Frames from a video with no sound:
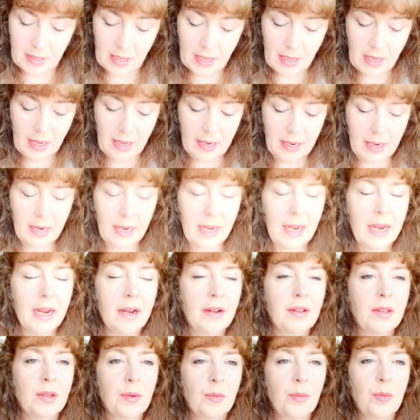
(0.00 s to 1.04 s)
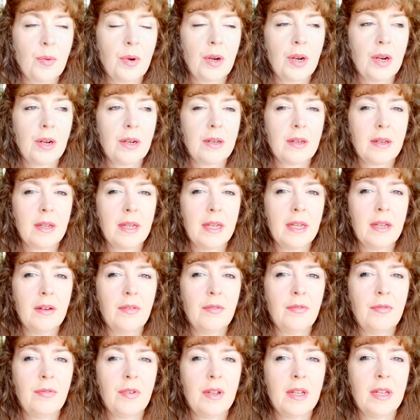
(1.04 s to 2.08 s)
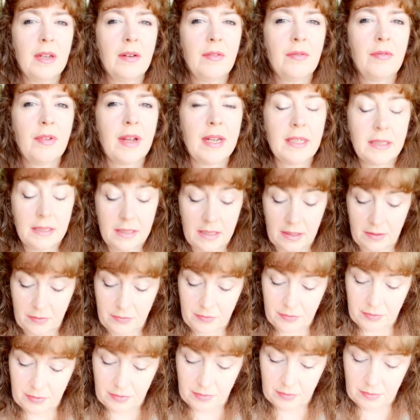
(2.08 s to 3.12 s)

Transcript: I heard the word invasive.